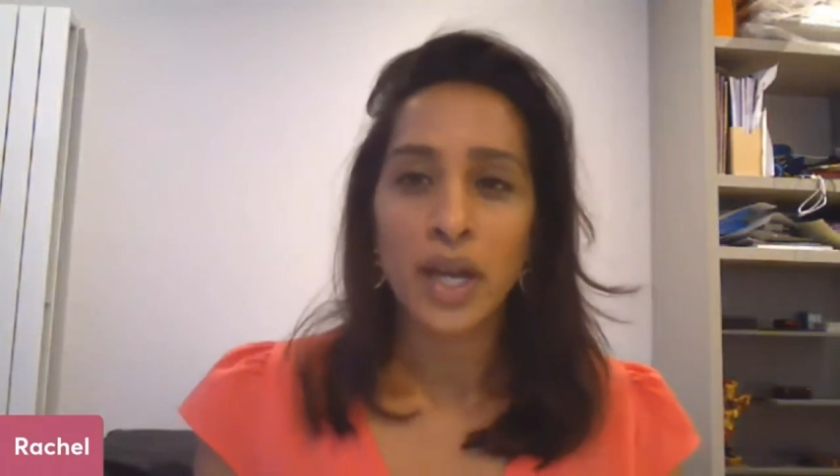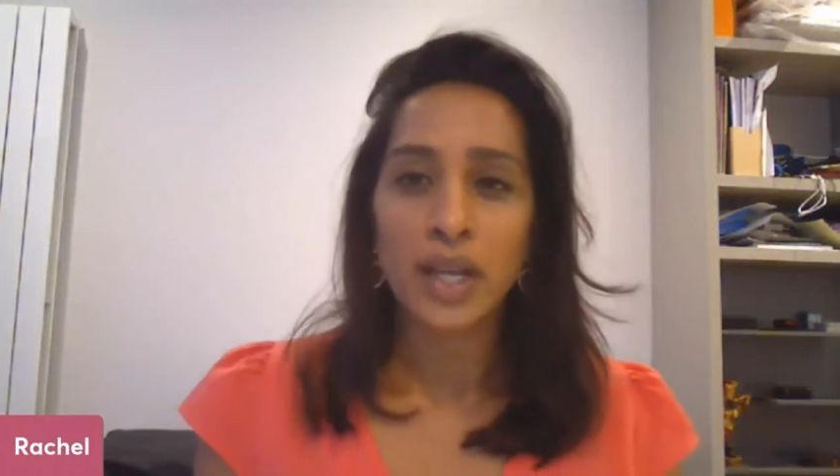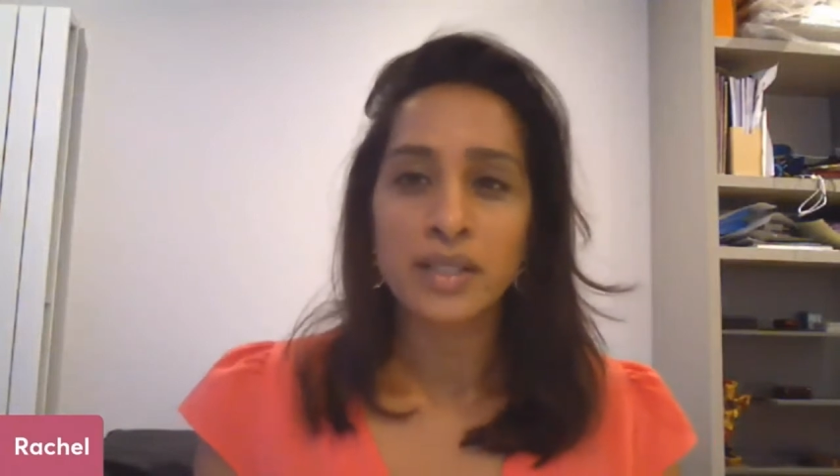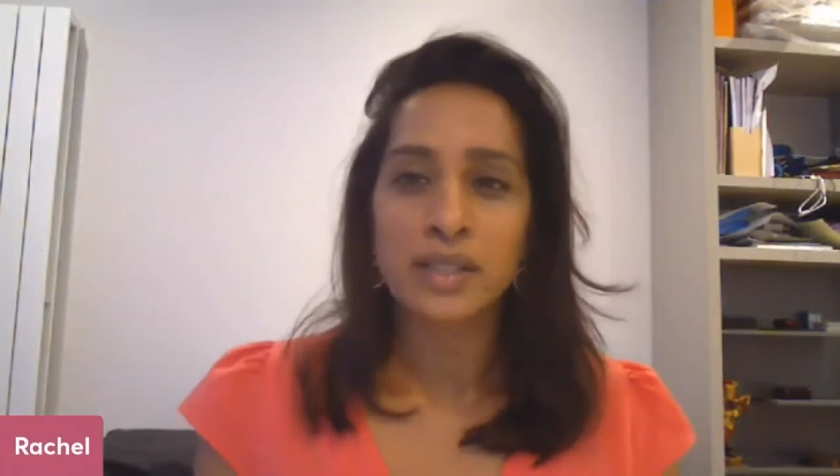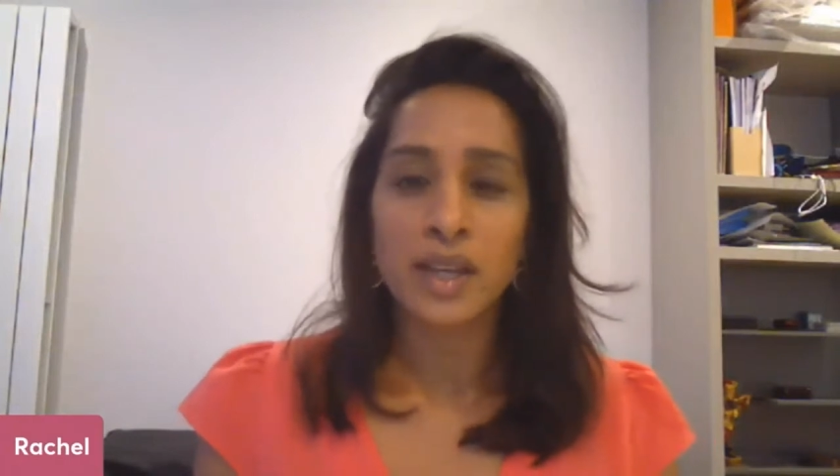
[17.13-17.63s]

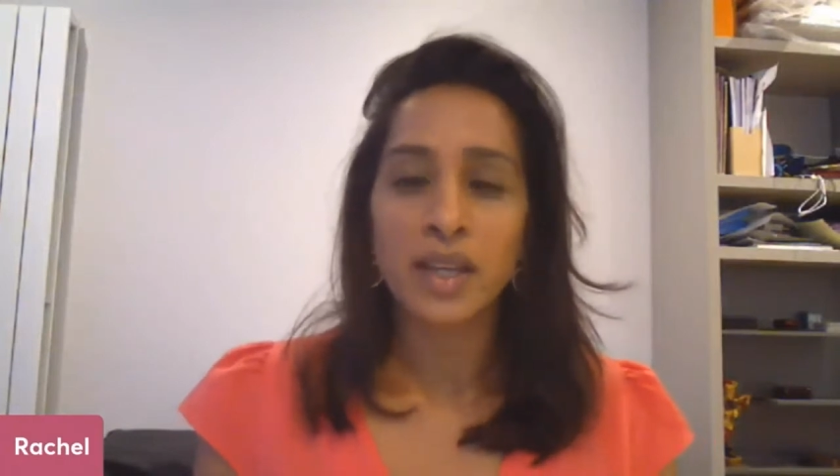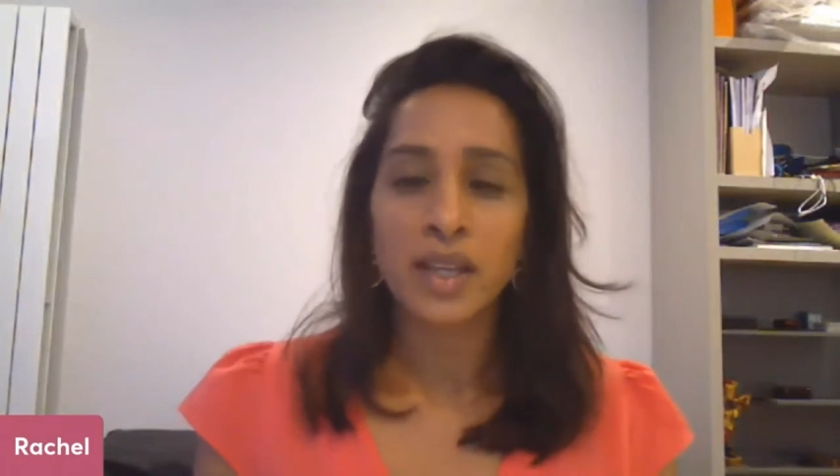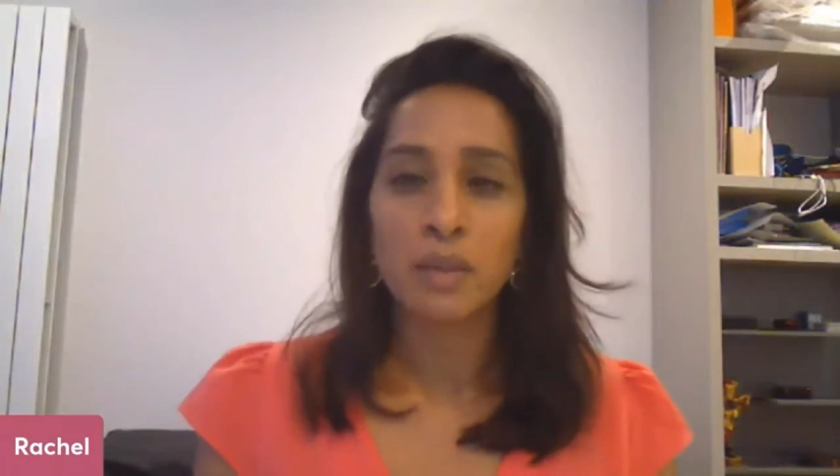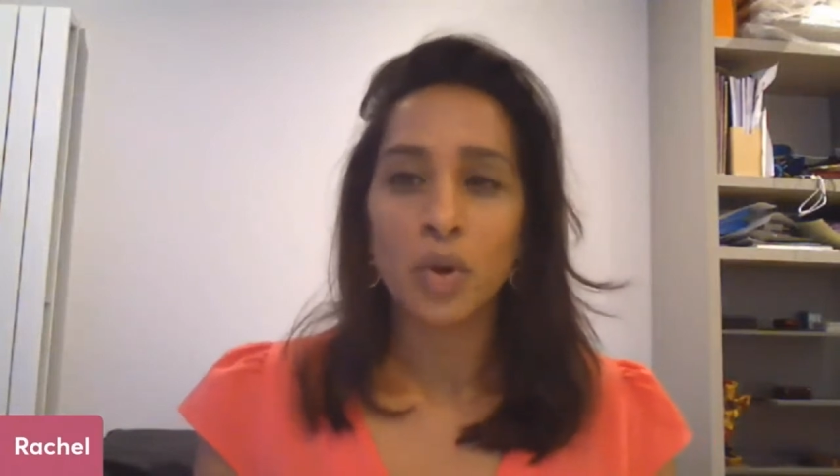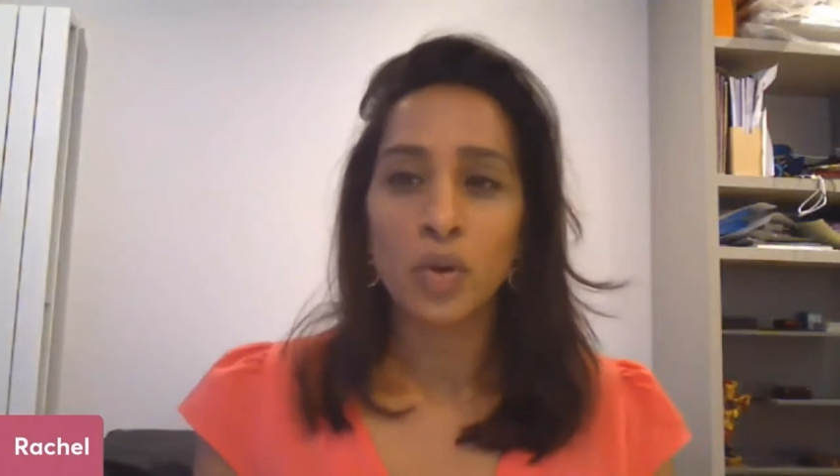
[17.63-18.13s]
and
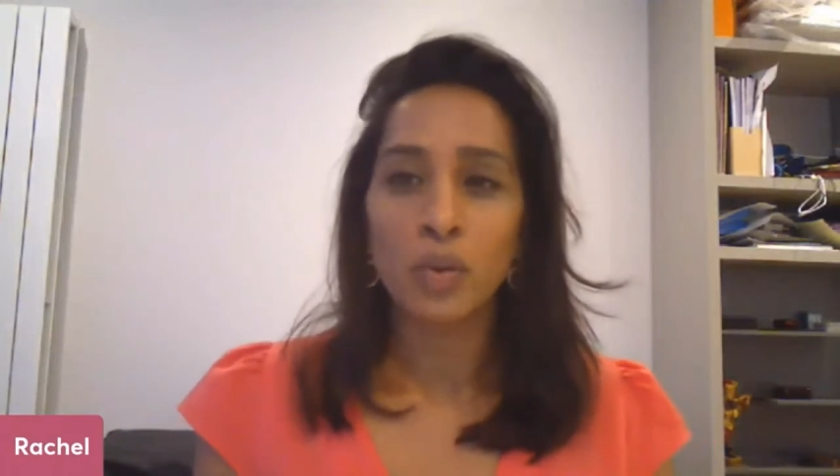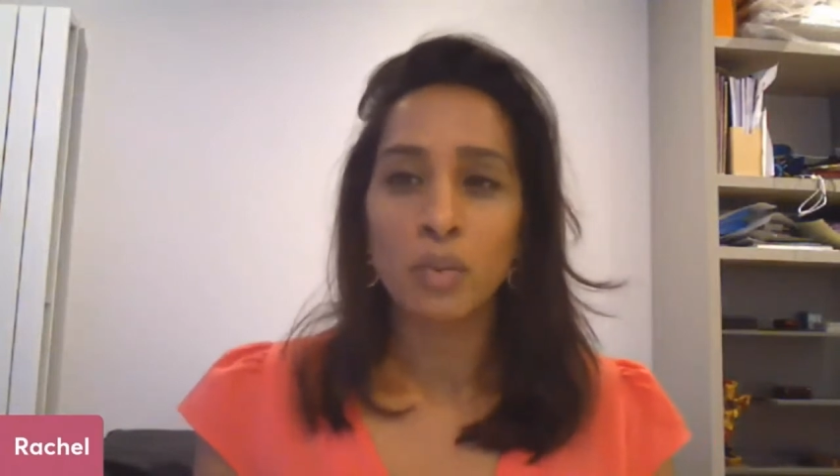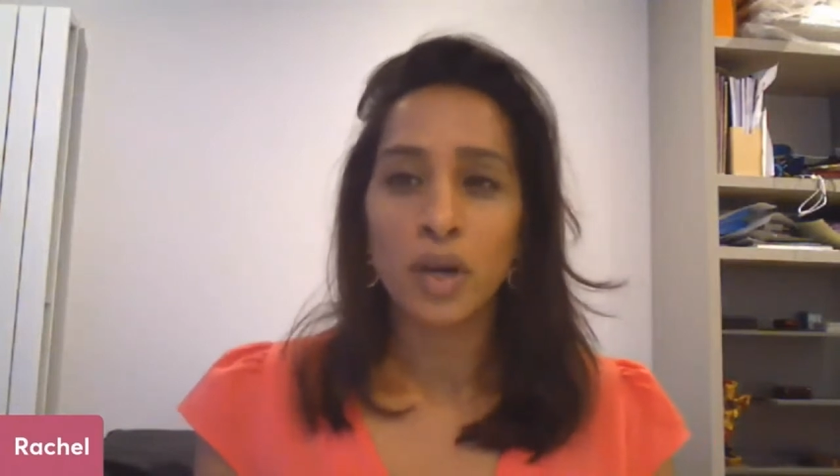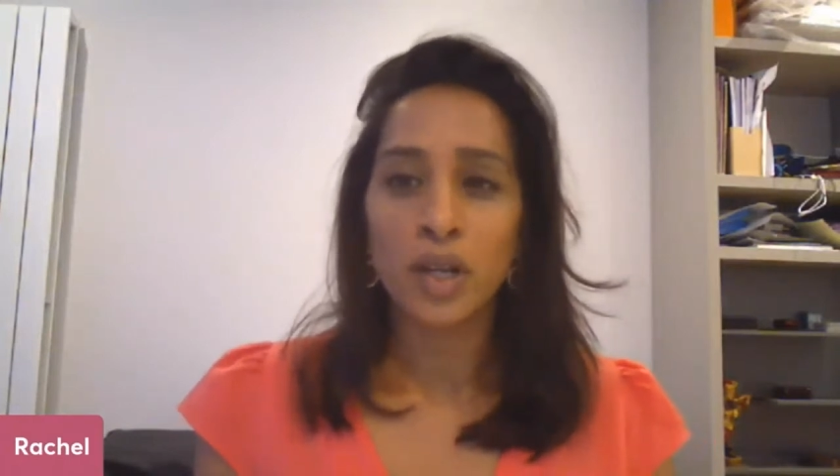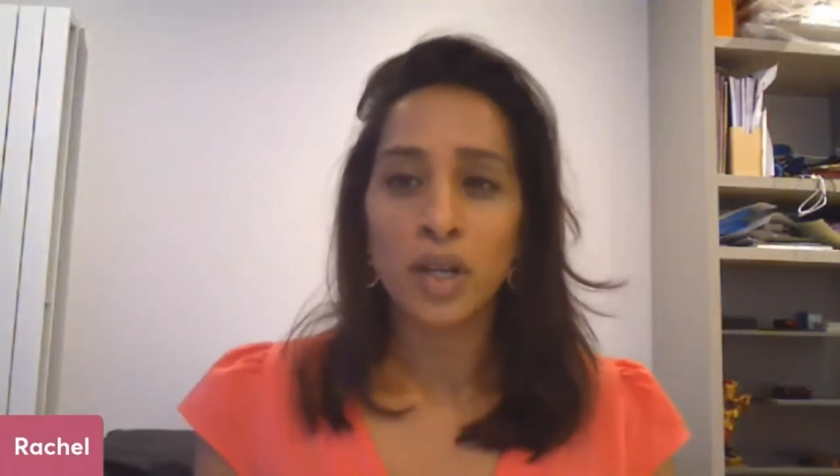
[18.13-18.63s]
Sahim
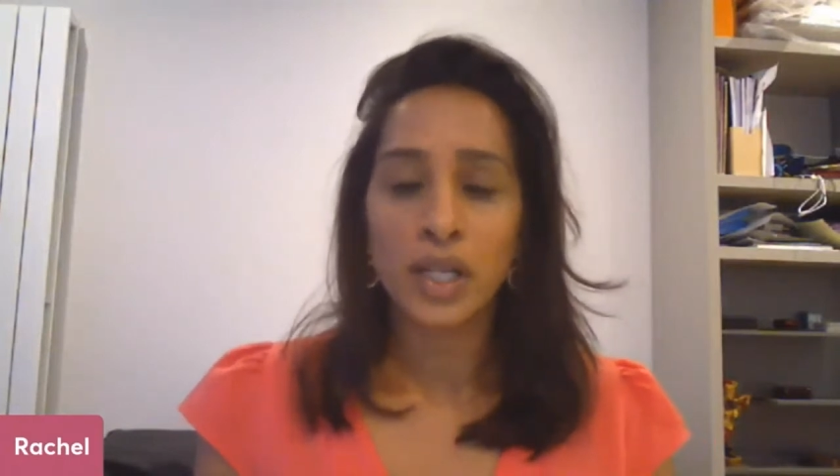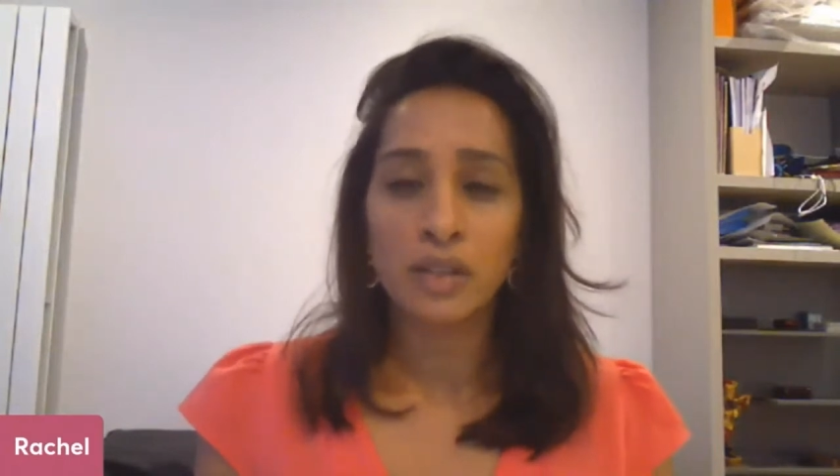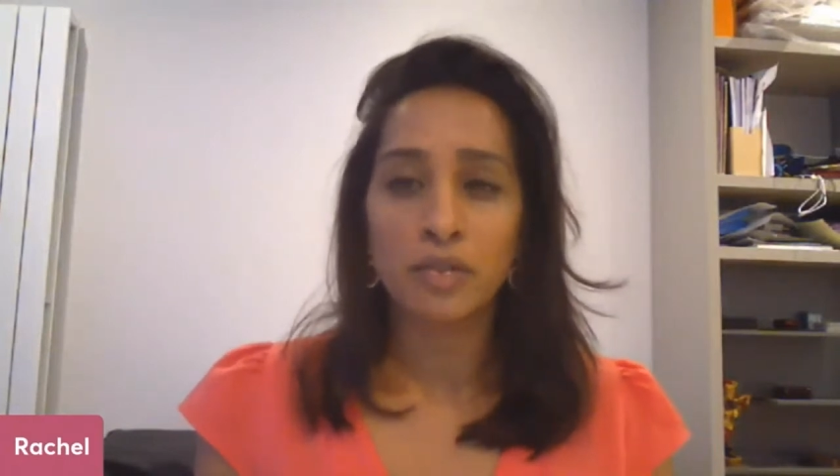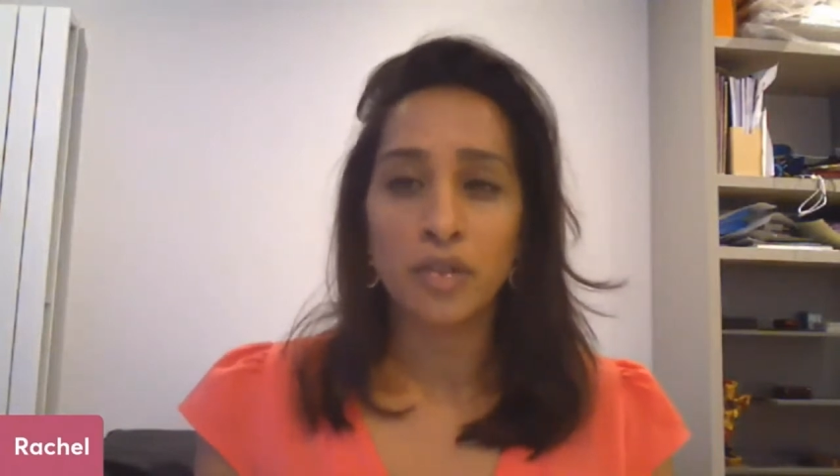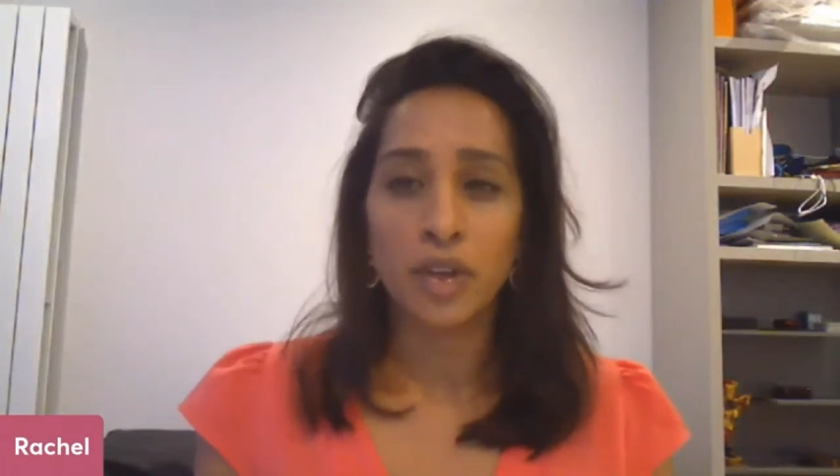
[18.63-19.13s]
Omar
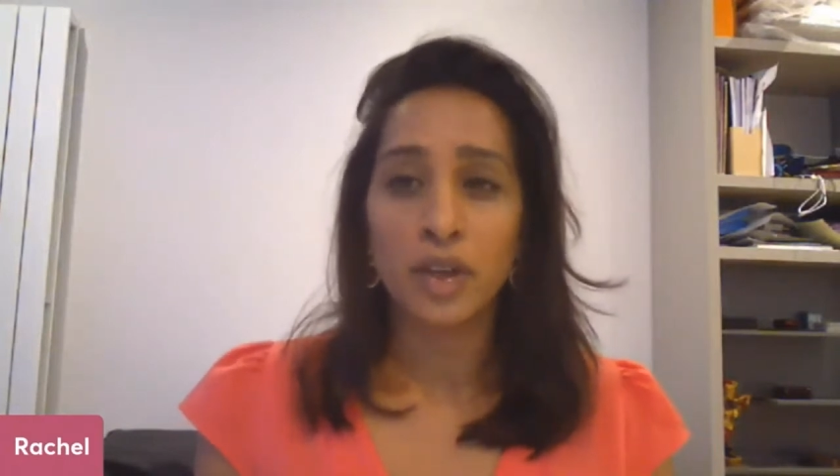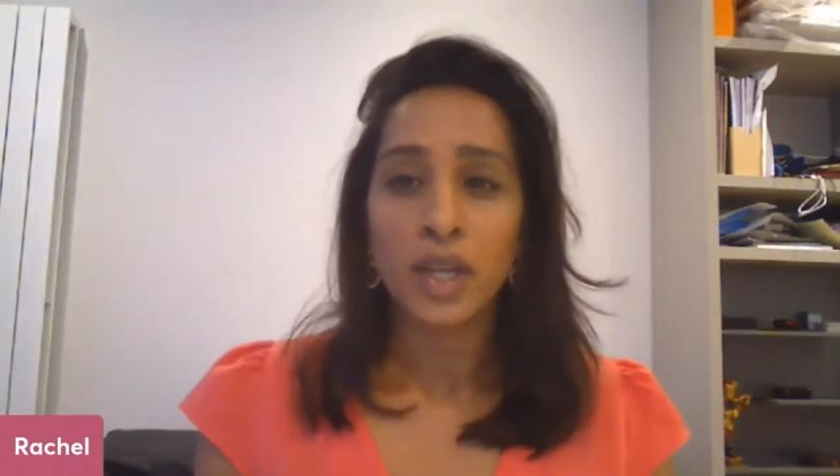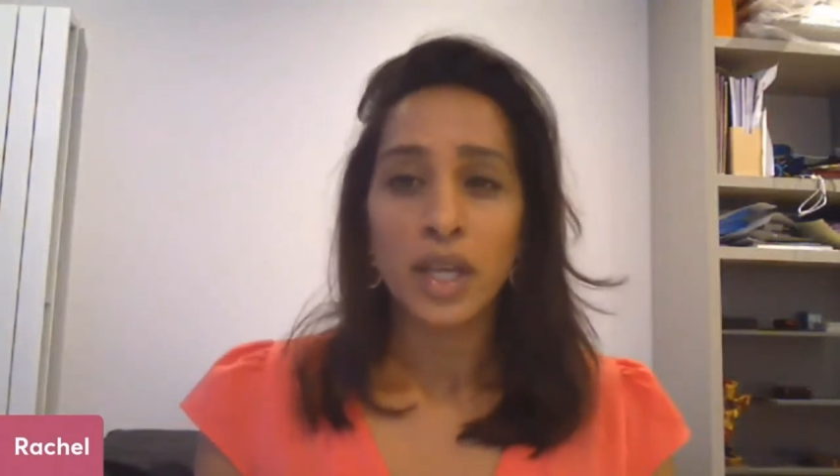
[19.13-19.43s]
Khalifa.